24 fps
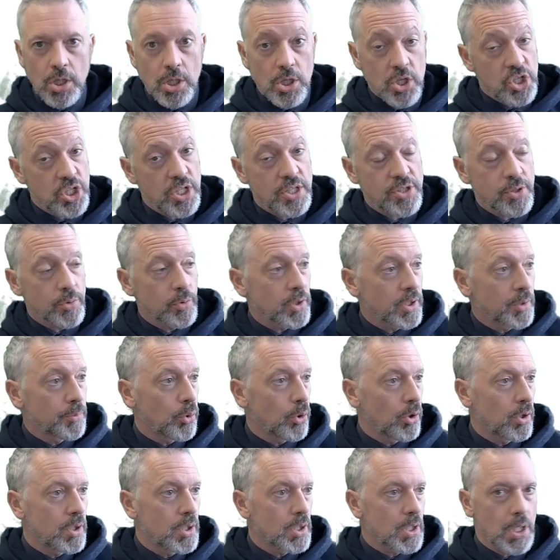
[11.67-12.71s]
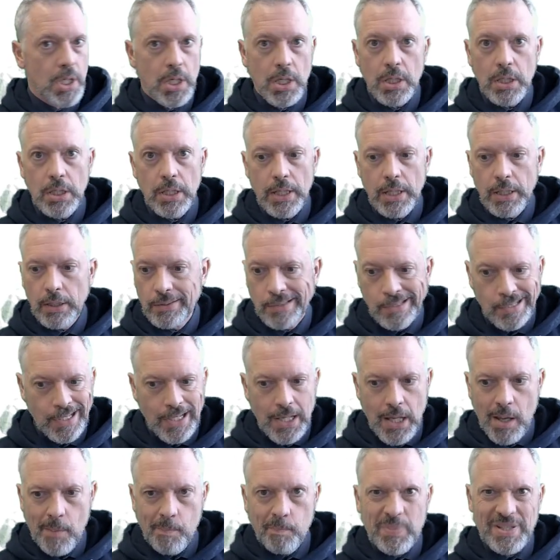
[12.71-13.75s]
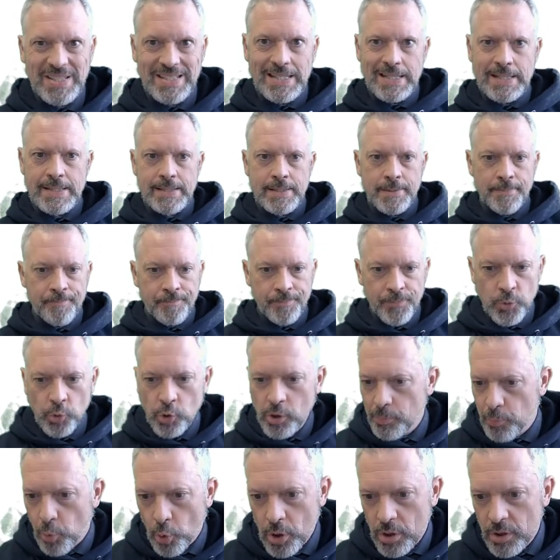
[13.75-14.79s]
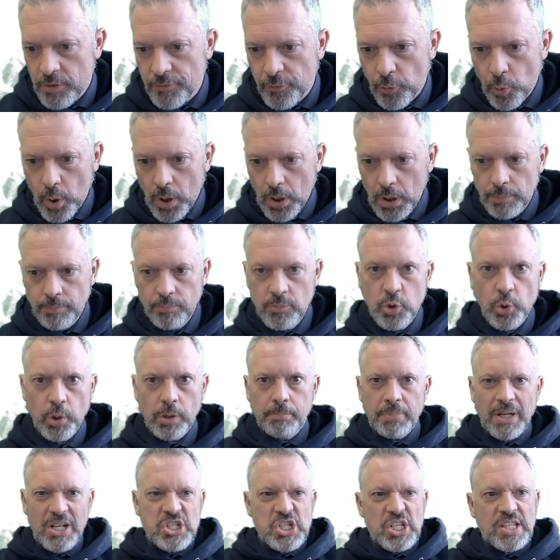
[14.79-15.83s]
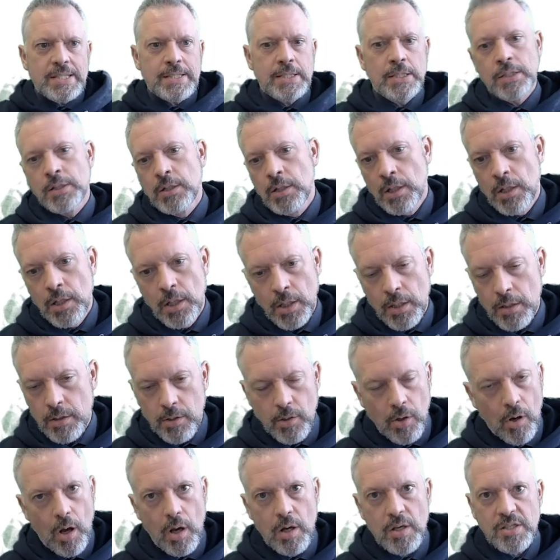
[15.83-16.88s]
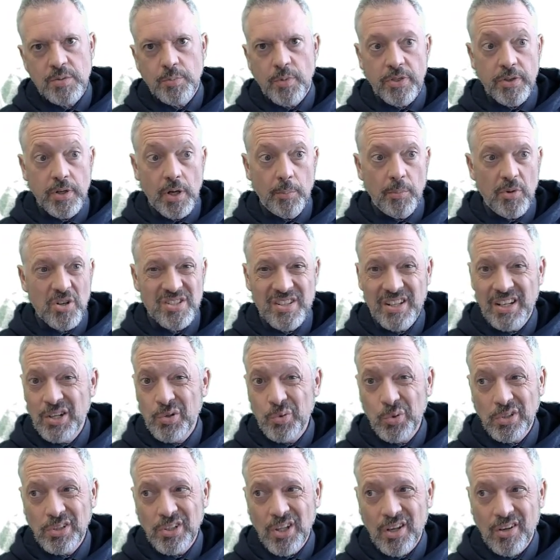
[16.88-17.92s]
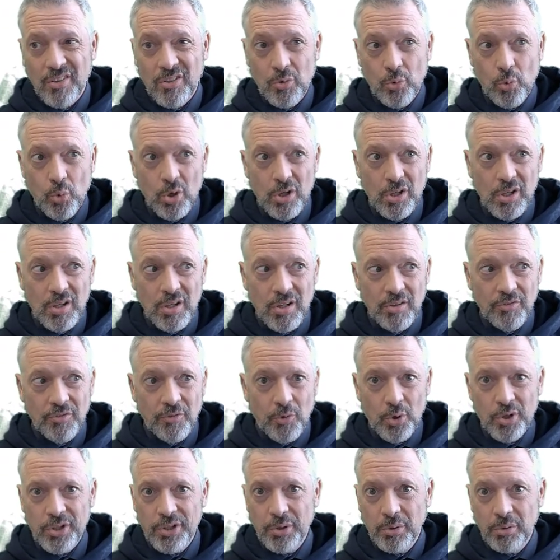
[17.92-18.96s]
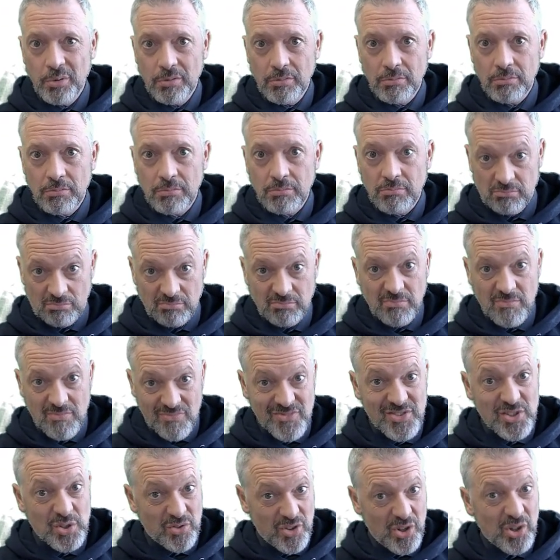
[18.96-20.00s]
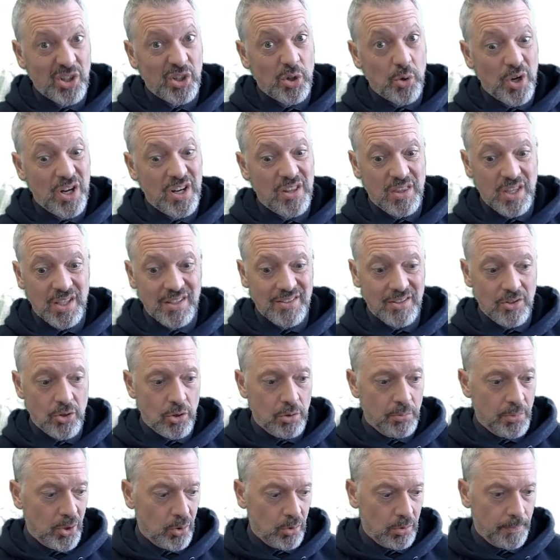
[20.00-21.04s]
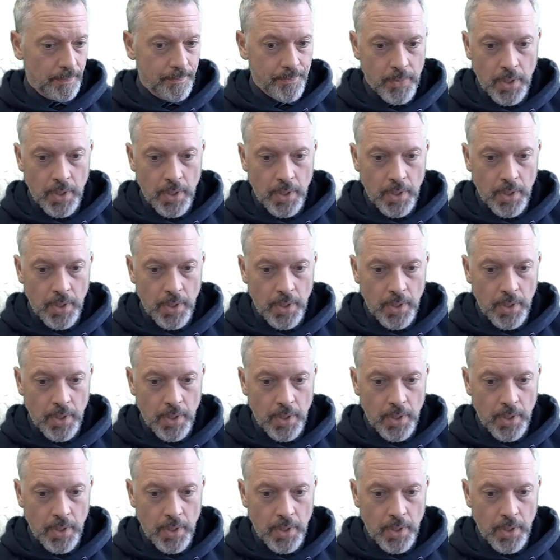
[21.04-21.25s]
Sheets are really important in business, really important for doing budgets. They're awesome with numbers. They do a lot of the work for you. So they're a great thing to know about.